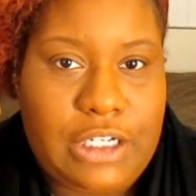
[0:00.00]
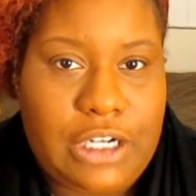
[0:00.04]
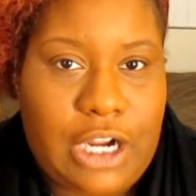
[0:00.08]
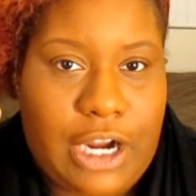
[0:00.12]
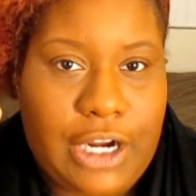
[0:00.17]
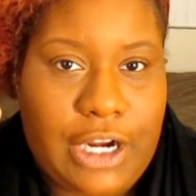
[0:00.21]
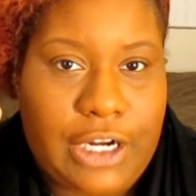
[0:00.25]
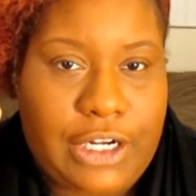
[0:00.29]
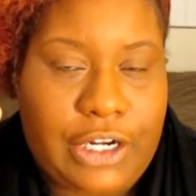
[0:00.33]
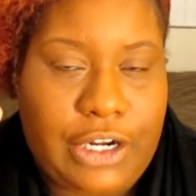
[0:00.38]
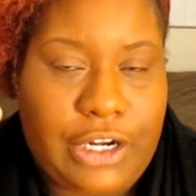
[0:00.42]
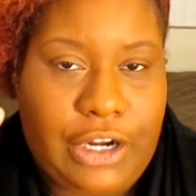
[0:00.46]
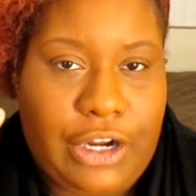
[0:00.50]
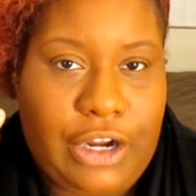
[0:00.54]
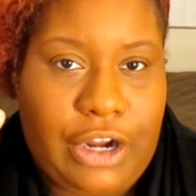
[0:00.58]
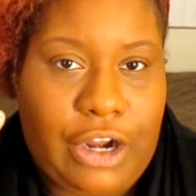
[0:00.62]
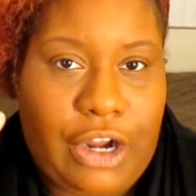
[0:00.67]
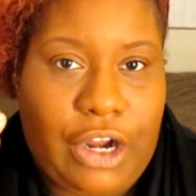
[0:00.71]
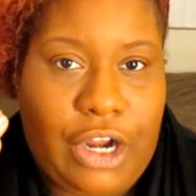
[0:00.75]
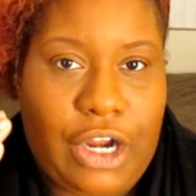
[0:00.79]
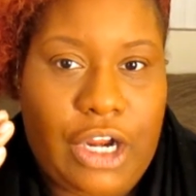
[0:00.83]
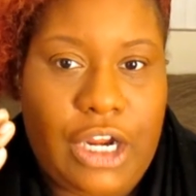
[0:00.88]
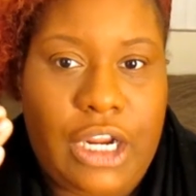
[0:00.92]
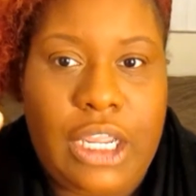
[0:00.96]

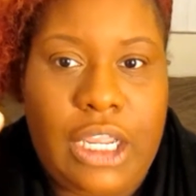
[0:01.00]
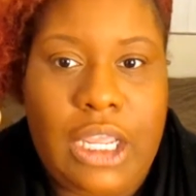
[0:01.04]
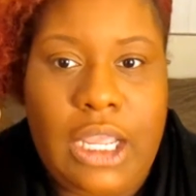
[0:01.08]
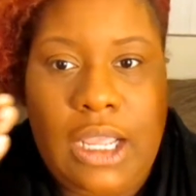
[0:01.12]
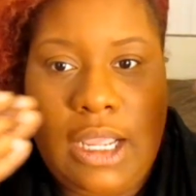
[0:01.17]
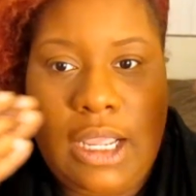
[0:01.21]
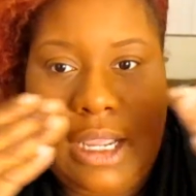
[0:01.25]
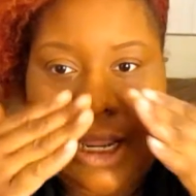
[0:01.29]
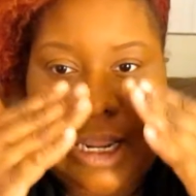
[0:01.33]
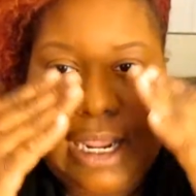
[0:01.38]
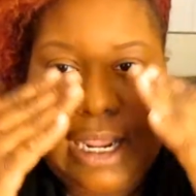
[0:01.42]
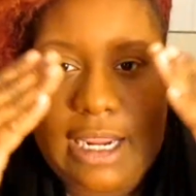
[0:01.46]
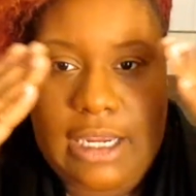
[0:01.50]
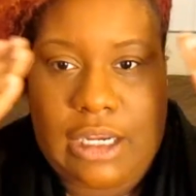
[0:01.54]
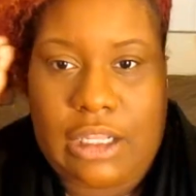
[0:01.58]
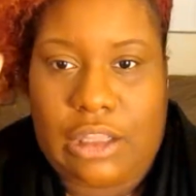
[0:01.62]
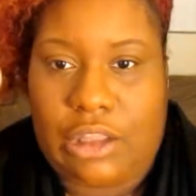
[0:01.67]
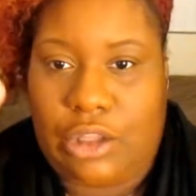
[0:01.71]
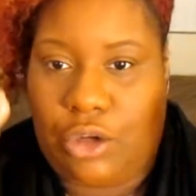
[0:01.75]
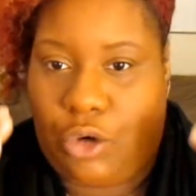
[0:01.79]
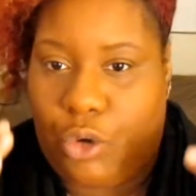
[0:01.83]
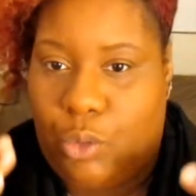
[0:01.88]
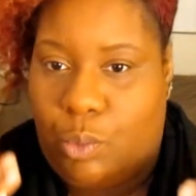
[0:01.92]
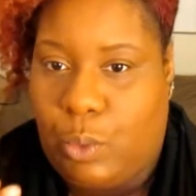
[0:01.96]
darker and a
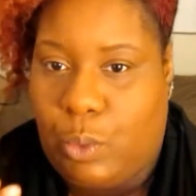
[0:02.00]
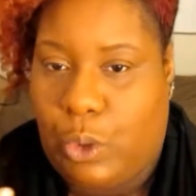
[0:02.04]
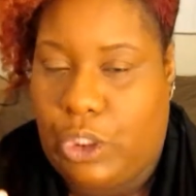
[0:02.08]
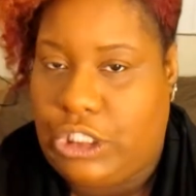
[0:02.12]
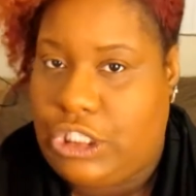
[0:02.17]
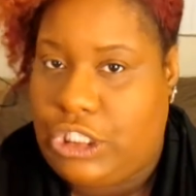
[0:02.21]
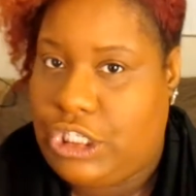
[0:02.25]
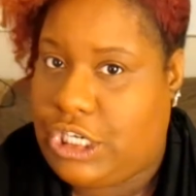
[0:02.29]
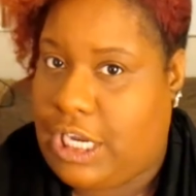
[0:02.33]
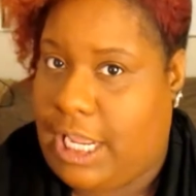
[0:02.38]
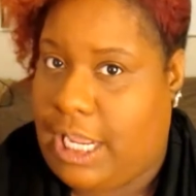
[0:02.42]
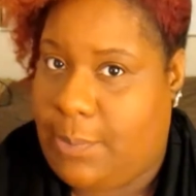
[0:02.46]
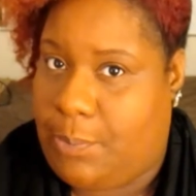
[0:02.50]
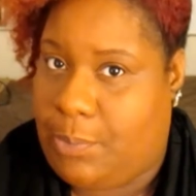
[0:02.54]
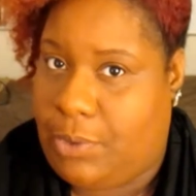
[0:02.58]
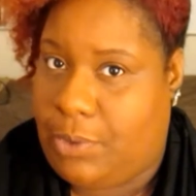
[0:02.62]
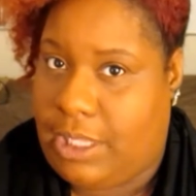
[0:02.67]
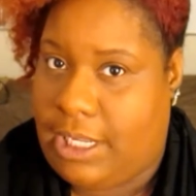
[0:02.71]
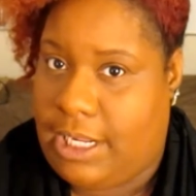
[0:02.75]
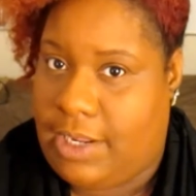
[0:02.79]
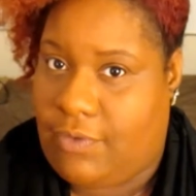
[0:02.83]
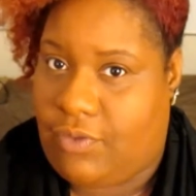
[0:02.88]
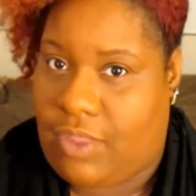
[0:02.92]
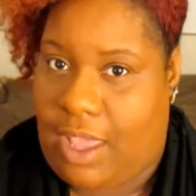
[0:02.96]
little more
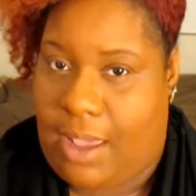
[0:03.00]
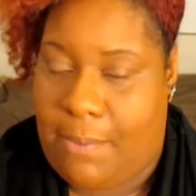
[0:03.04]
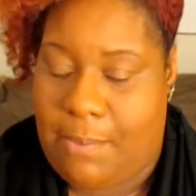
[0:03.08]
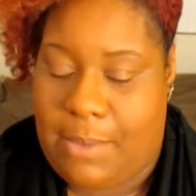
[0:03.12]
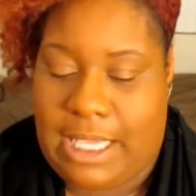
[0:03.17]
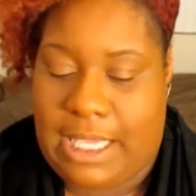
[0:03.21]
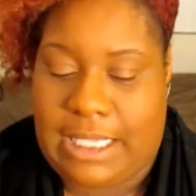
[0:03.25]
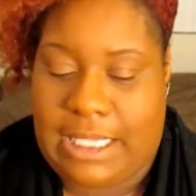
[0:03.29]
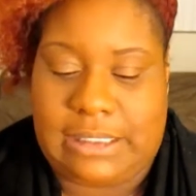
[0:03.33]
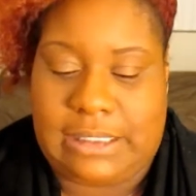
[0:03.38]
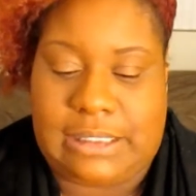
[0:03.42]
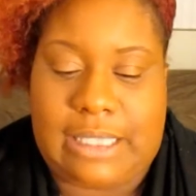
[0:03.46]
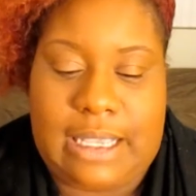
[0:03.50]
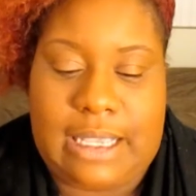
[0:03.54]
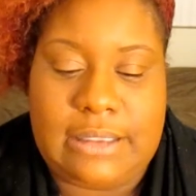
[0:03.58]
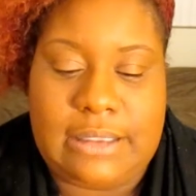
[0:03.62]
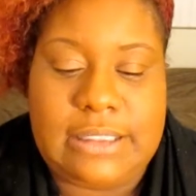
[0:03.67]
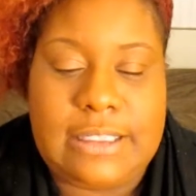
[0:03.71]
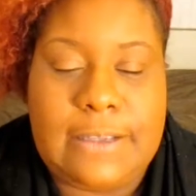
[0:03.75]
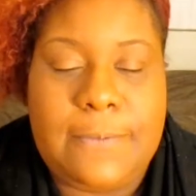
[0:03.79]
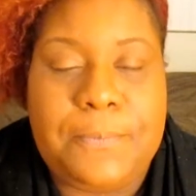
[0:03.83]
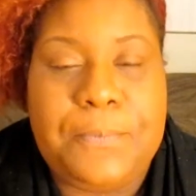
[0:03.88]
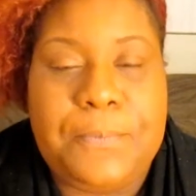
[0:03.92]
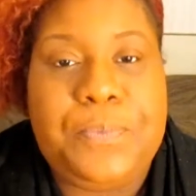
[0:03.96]
shapely, if that makes
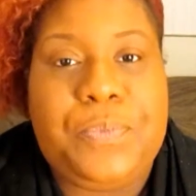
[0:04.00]
sense.